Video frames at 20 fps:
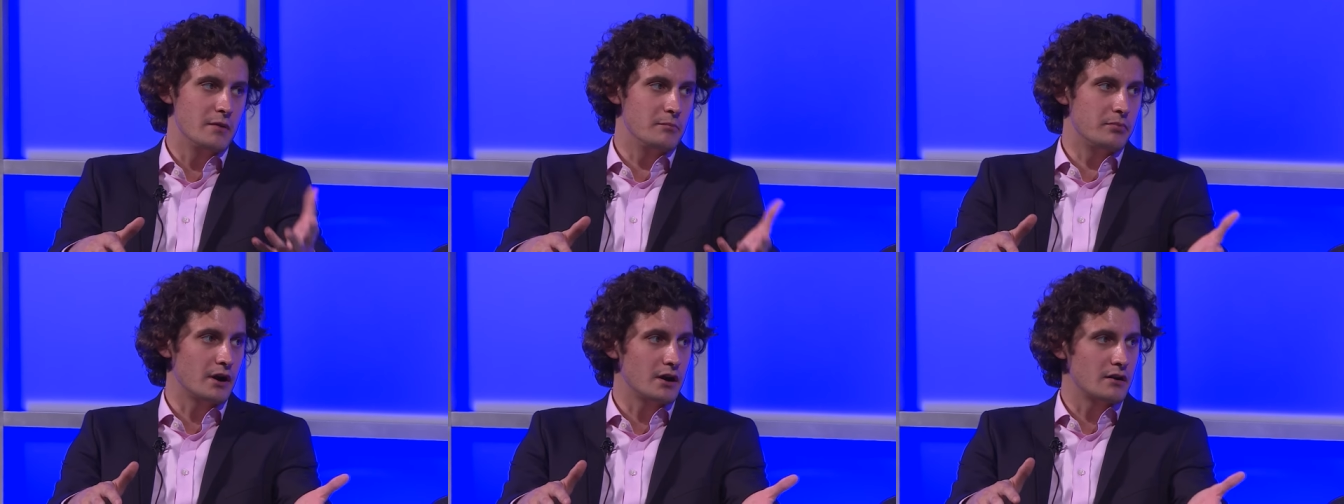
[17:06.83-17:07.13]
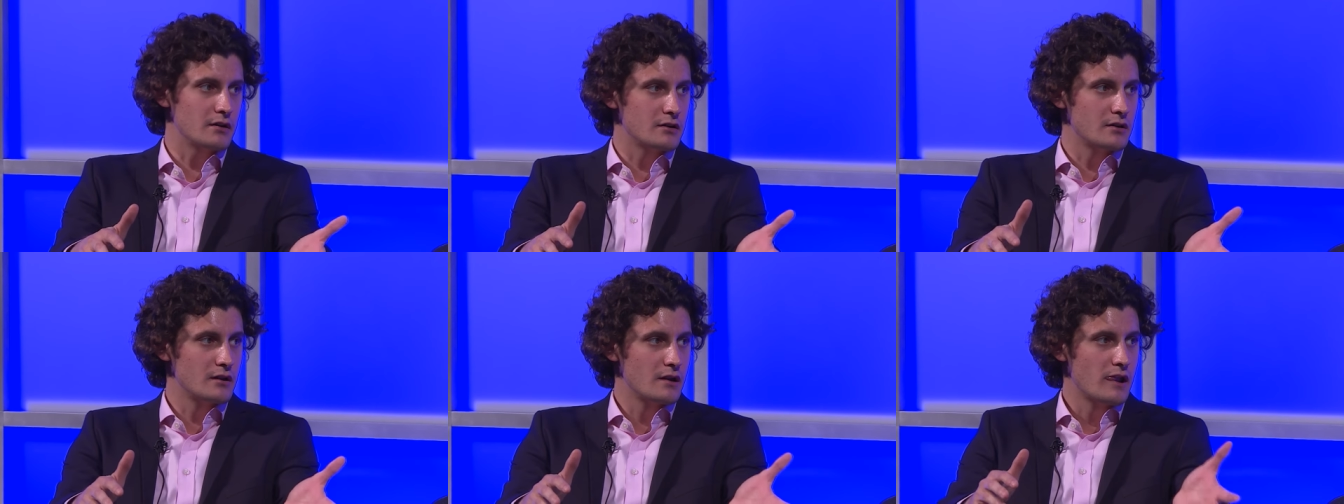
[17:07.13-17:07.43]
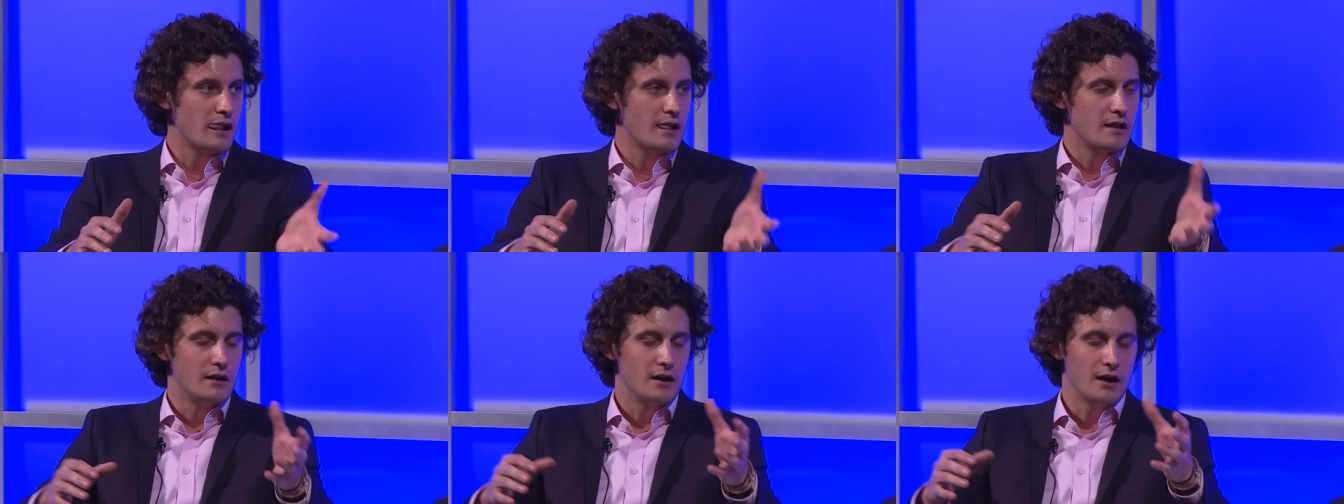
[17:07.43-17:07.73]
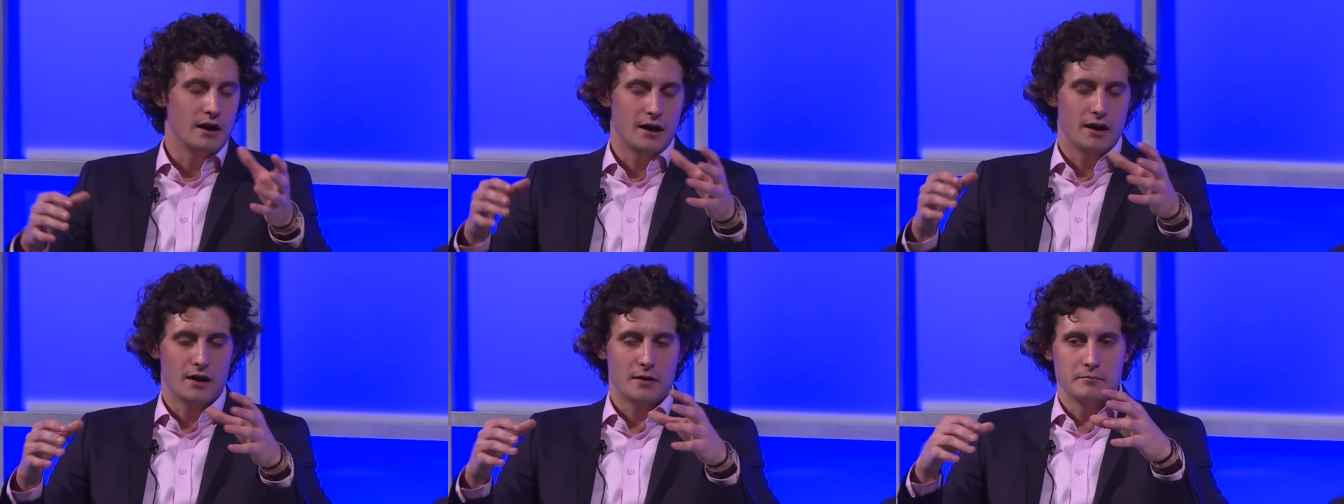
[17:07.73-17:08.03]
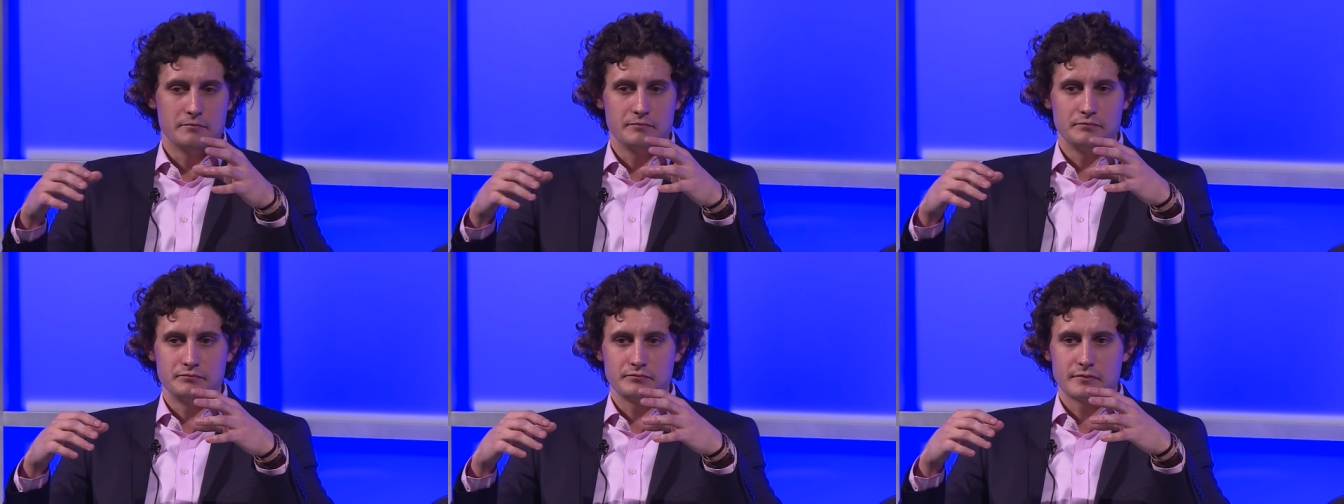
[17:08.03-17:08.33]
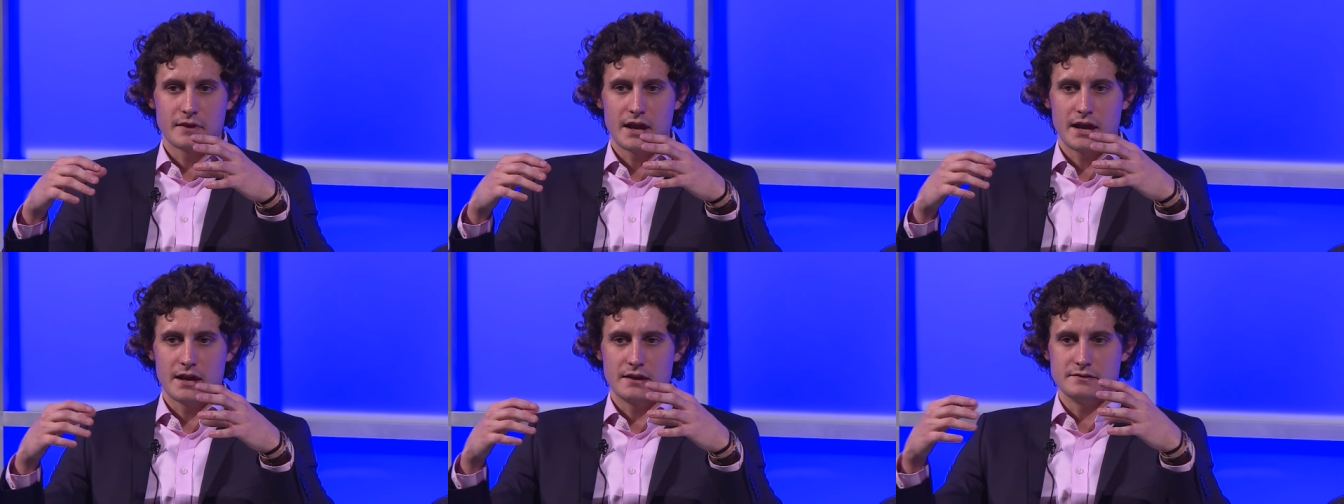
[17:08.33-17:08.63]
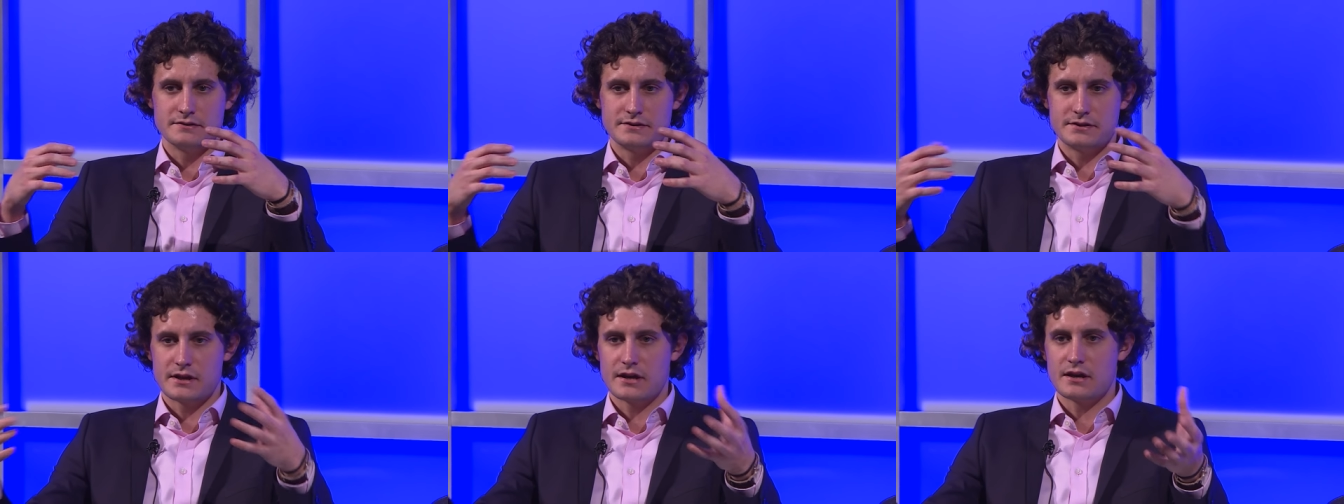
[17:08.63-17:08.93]
Empire. Um,
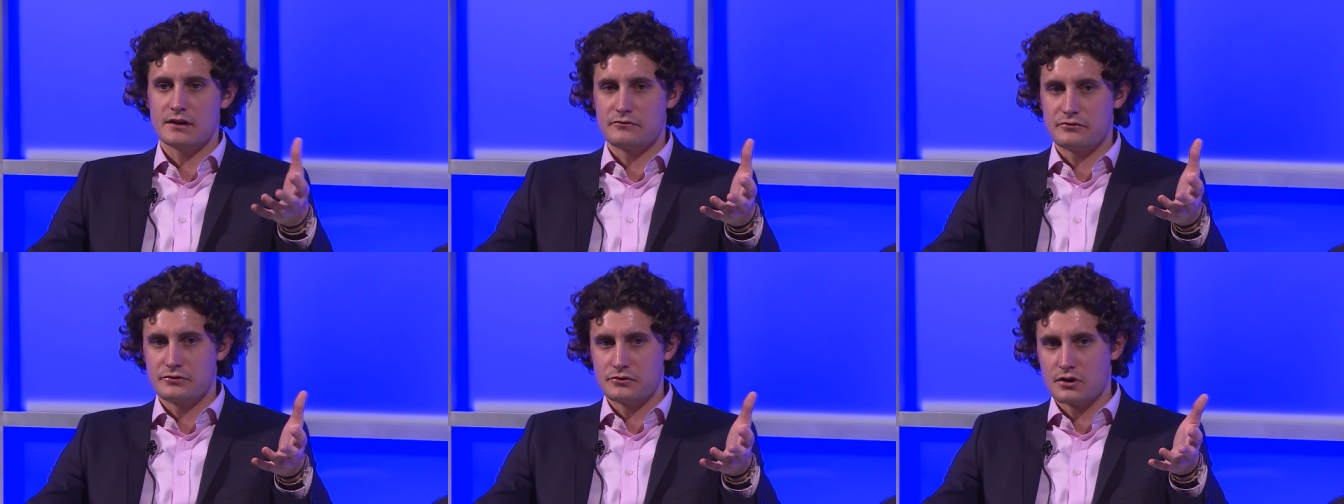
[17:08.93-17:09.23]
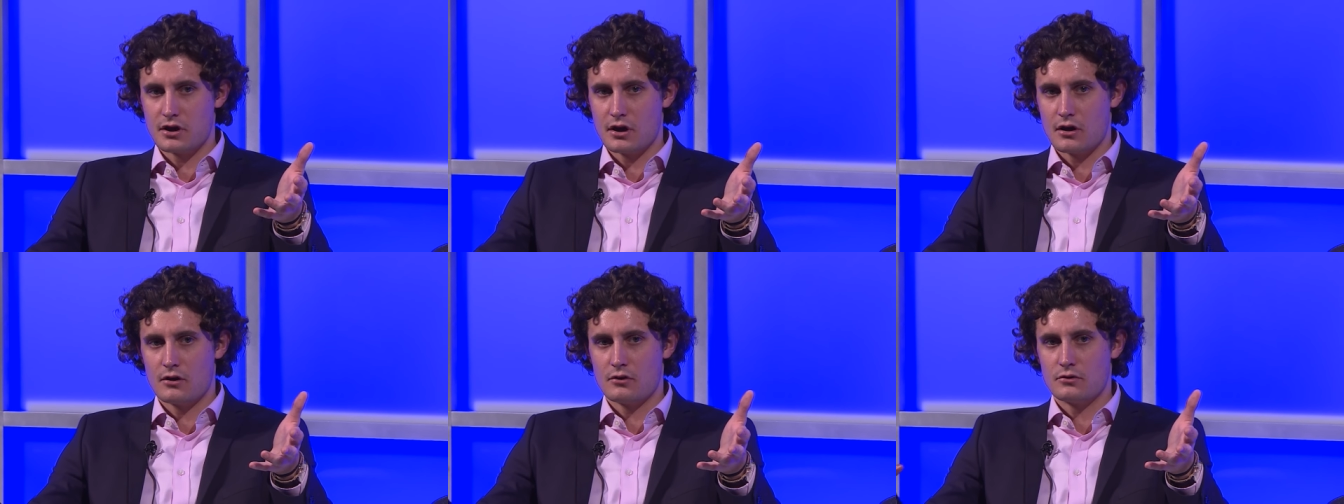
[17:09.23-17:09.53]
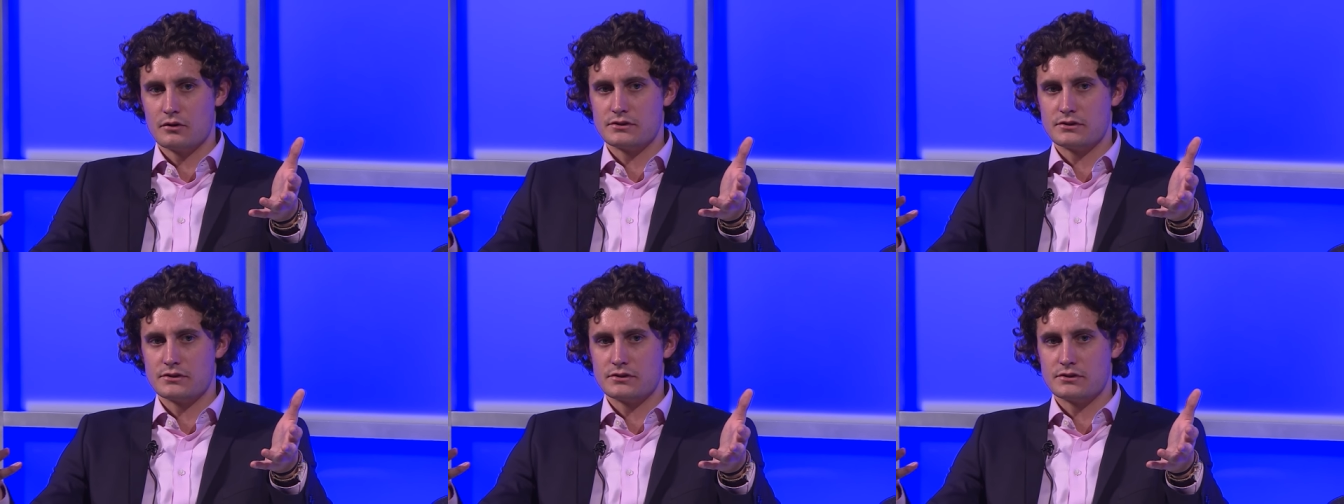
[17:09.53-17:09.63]
and today, if you go,